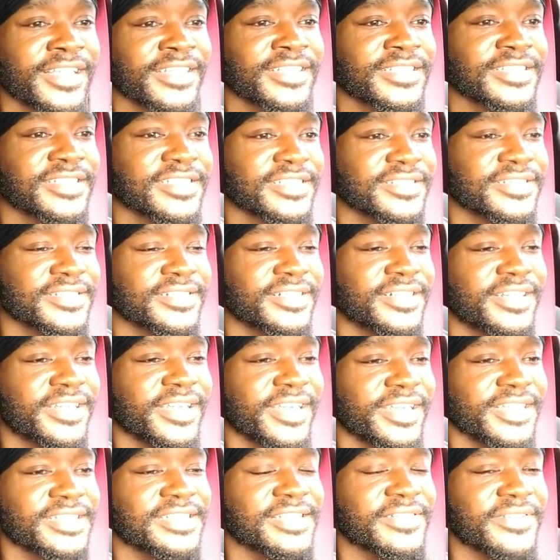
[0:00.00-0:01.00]
Shoot.
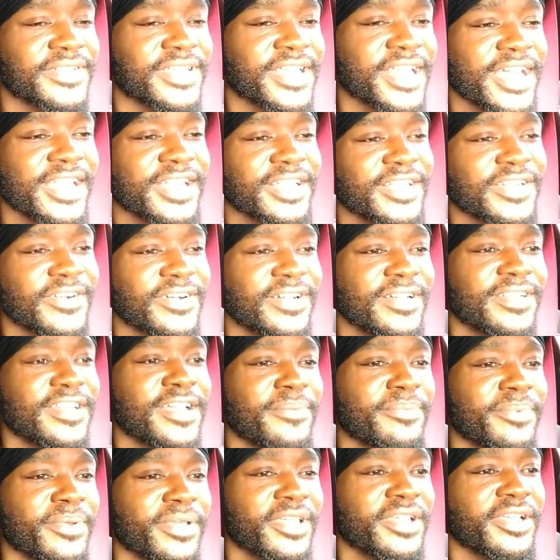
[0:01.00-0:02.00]
Alright, so we kinda going
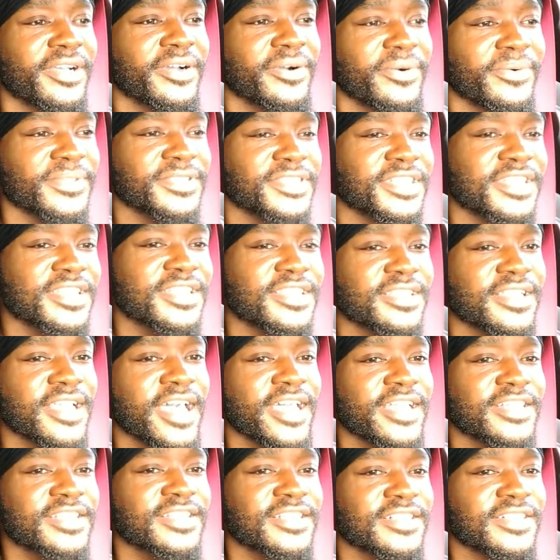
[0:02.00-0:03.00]
up a hill, we're just
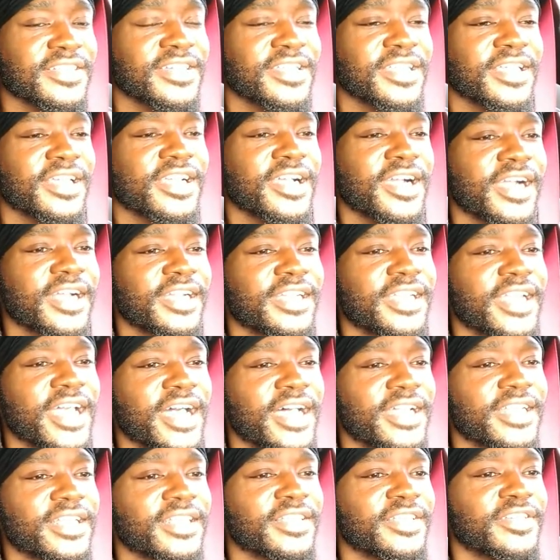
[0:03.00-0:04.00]
kinda slowing the car
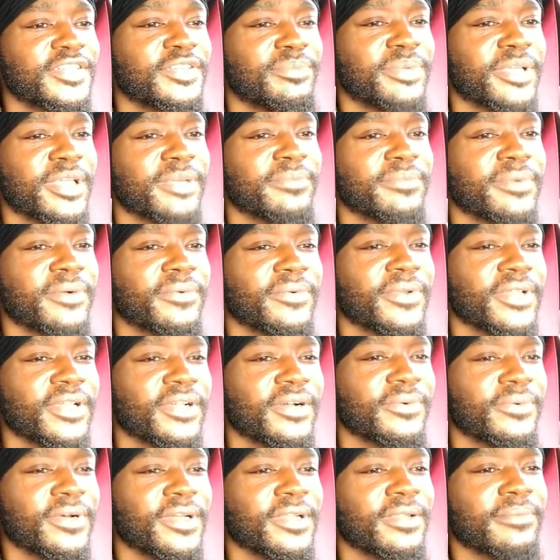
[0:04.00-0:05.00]
down a little bit, but we
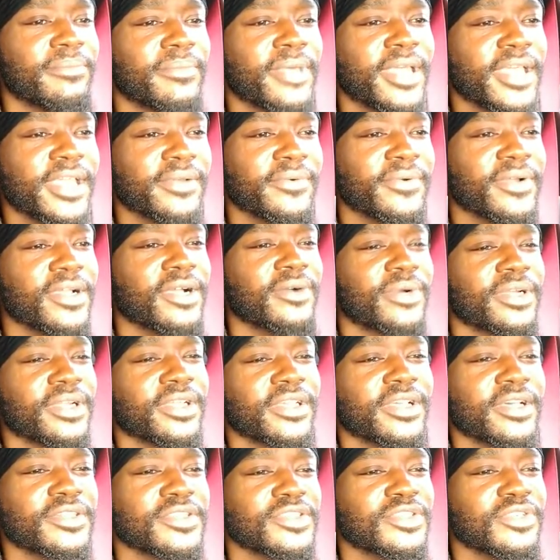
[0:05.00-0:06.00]
don't wanna
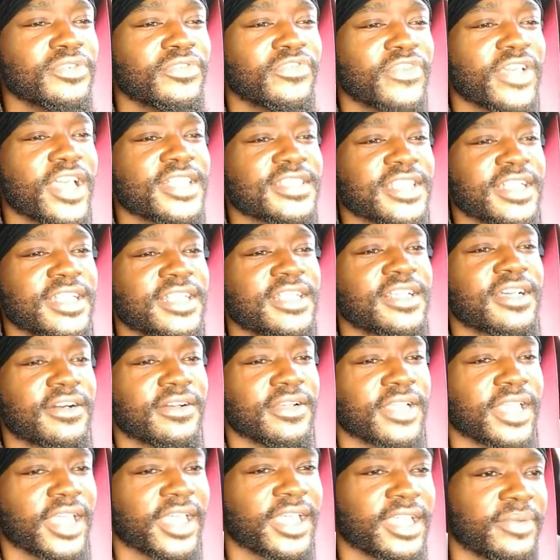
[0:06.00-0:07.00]
go too fast.
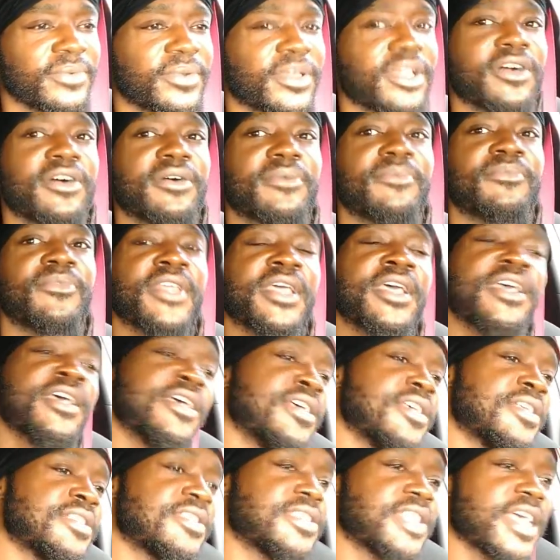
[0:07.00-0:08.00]
Okay, here we go.
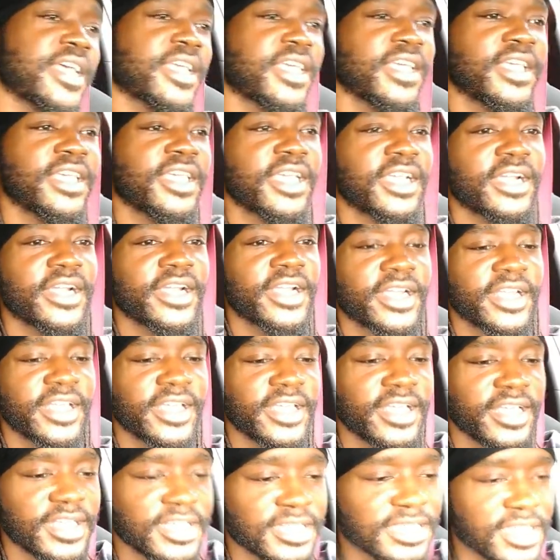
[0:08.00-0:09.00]
Second gear it
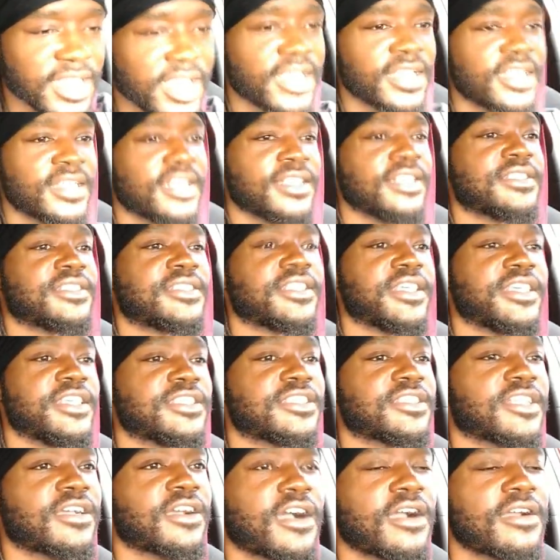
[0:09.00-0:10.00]
is,
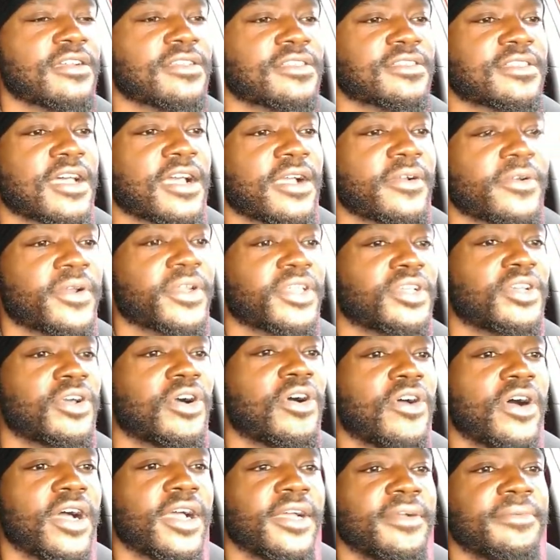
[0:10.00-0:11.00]
since the car's already
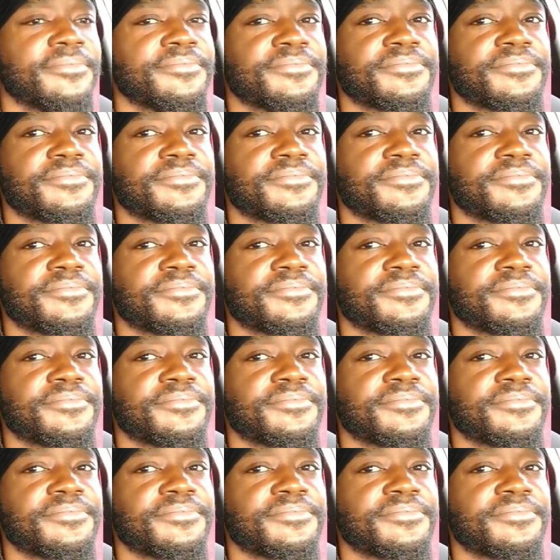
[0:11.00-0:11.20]
going.